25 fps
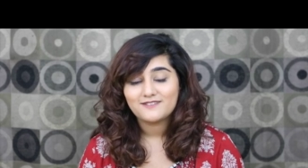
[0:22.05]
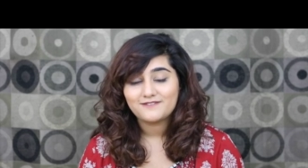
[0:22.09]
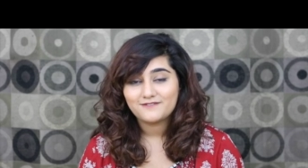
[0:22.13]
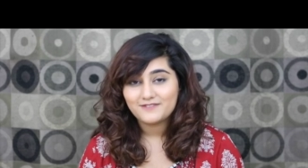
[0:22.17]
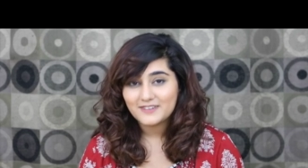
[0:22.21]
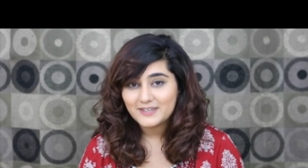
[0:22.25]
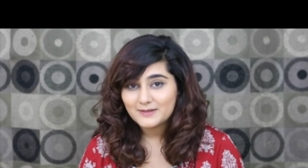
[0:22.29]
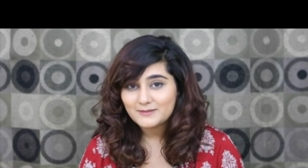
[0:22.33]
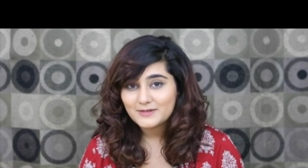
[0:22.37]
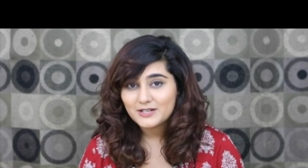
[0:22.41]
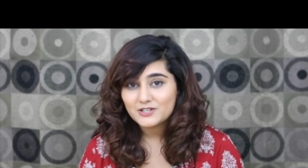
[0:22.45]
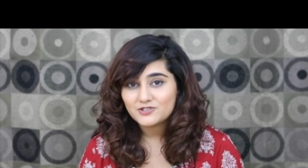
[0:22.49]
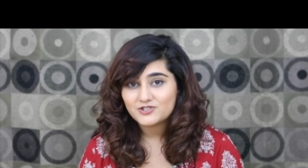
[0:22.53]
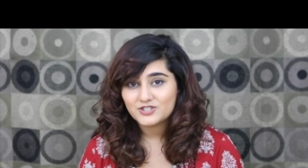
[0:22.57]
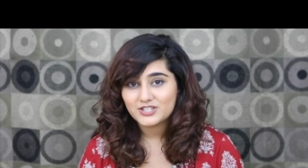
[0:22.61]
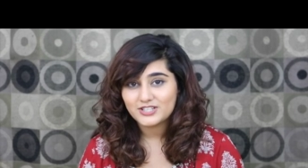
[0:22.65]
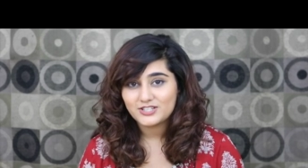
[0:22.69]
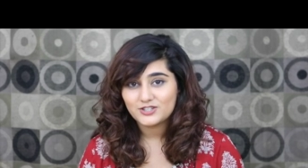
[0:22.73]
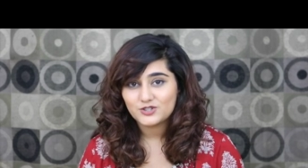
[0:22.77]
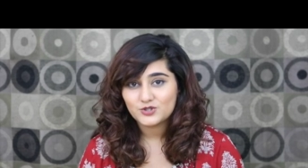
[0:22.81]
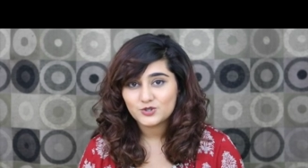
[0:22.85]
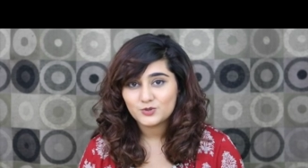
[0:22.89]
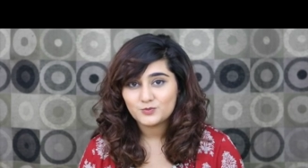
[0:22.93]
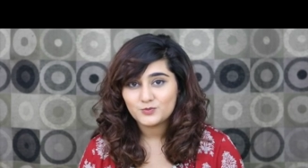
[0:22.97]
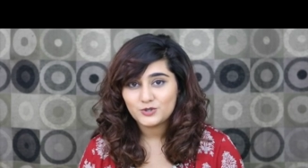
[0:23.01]
female
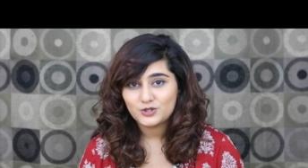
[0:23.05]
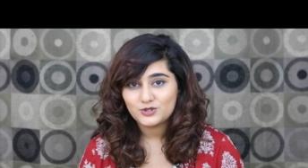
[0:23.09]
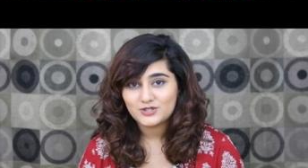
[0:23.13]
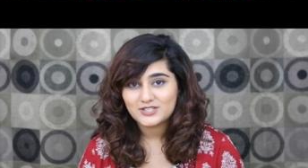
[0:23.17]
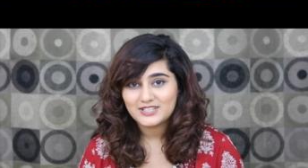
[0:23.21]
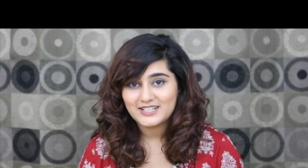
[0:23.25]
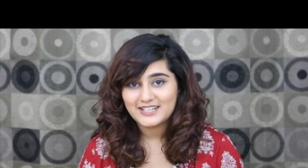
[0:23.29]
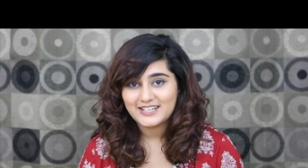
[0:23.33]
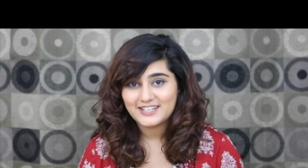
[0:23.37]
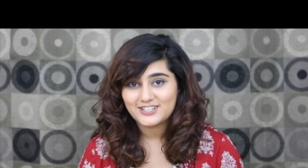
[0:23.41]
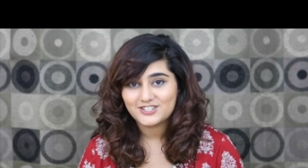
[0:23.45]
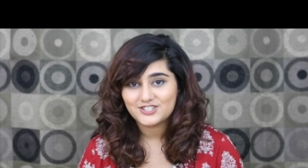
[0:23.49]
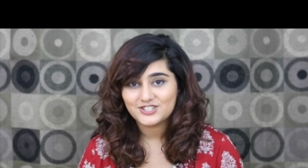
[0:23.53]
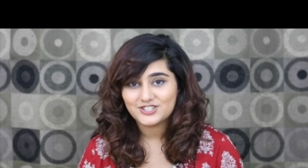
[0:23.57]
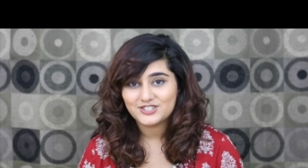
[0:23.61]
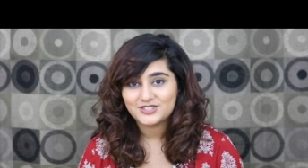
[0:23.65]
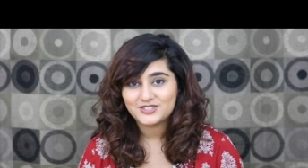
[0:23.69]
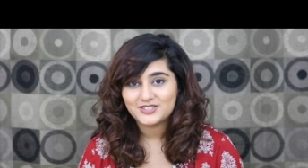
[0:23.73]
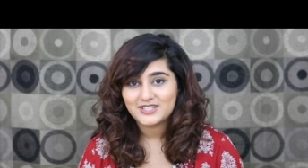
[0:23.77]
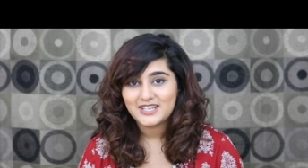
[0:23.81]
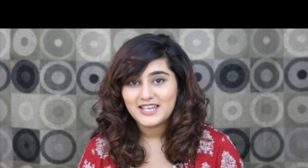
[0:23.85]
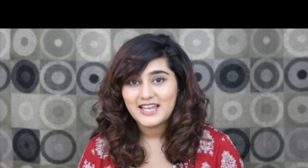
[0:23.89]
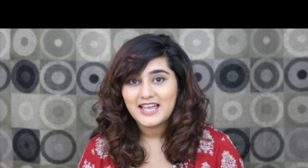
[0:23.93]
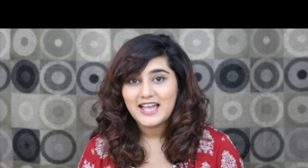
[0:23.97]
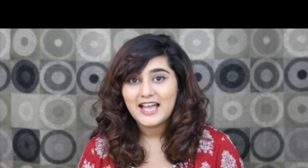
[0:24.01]
genital
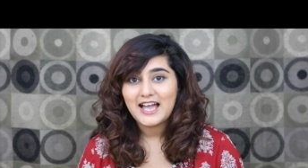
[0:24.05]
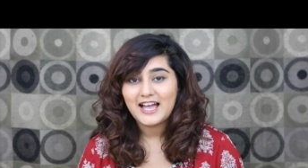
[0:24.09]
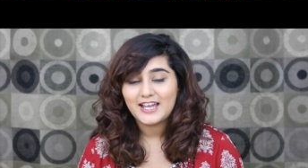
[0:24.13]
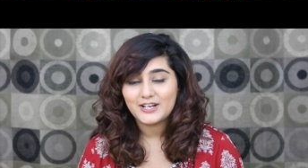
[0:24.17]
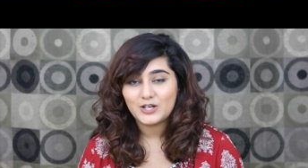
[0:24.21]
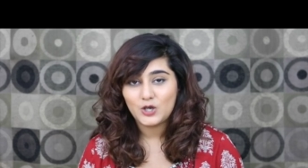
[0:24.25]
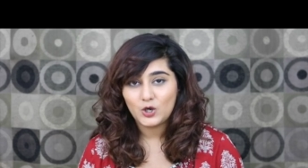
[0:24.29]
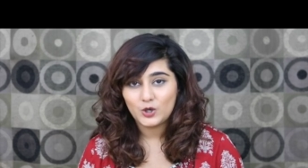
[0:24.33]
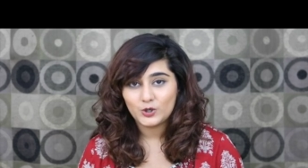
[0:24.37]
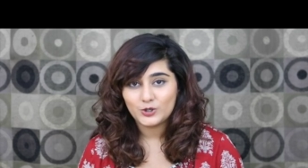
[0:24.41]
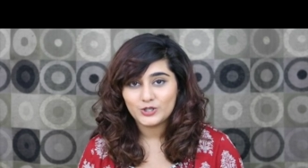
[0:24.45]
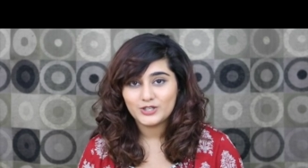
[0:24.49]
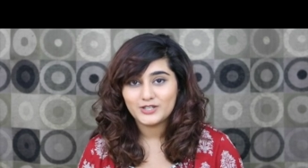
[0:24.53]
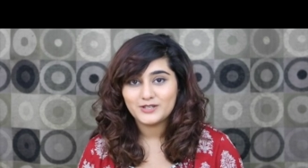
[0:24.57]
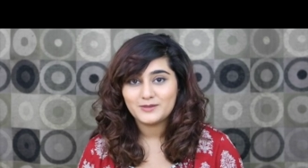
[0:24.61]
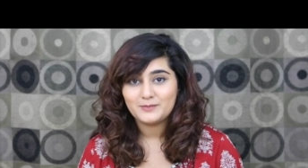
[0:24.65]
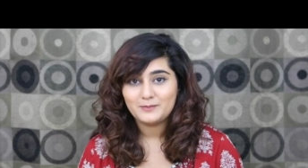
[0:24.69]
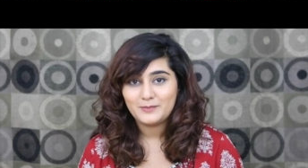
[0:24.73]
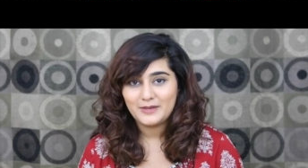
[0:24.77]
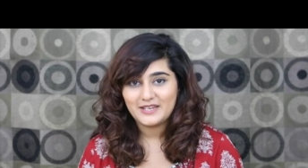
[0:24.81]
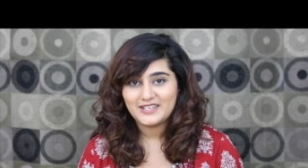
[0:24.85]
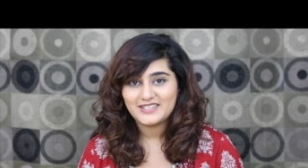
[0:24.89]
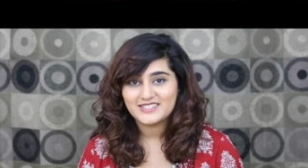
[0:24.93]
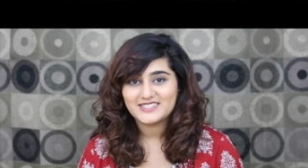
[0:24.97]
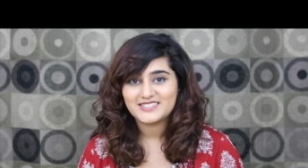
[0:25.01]
mutilation and
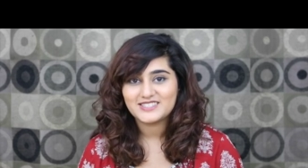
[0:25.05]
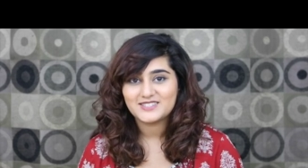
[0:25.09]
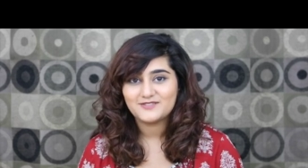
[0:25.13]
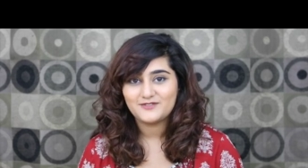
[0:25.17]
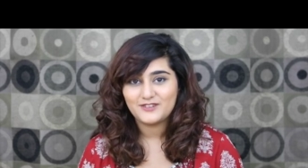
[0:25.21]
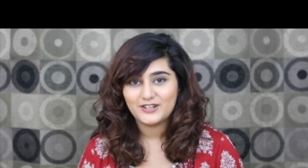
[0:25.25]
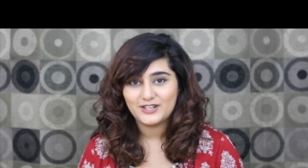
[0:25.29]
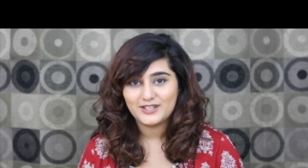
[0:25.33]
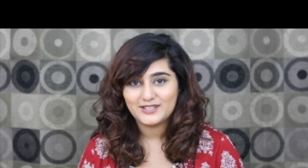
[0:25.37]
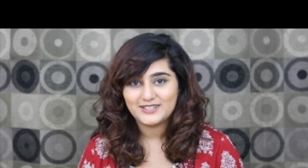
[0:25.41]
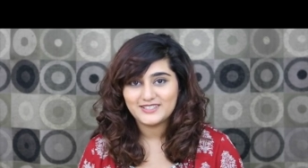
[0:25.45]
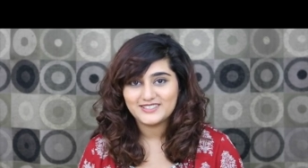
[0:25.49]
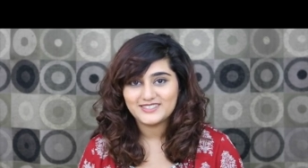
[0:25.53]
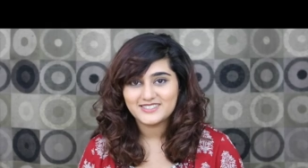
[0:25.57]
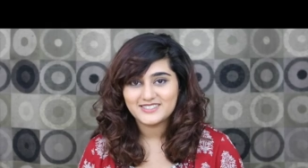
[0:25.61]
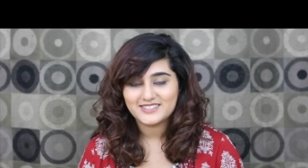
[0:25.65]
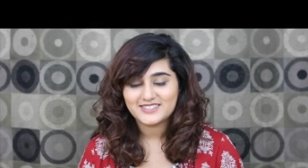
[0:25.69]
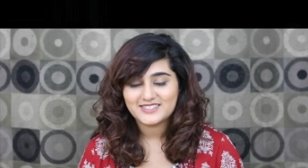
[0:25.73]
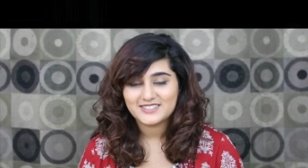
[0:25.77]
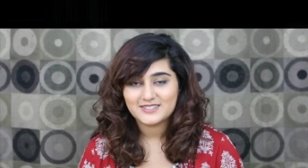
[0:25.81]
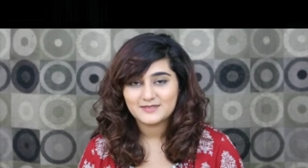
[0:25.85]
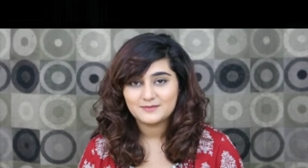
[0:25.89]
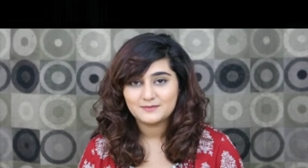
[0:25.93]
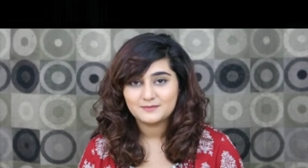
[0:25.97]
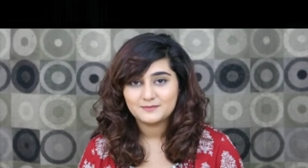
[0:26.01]
honour-based
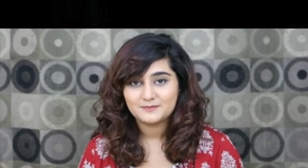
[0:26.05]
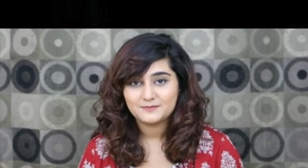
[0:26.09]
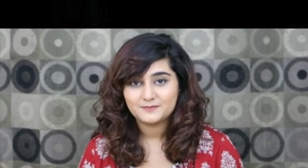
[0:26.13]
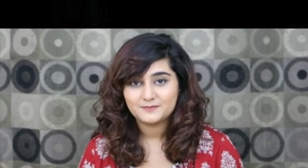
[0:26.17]
violence.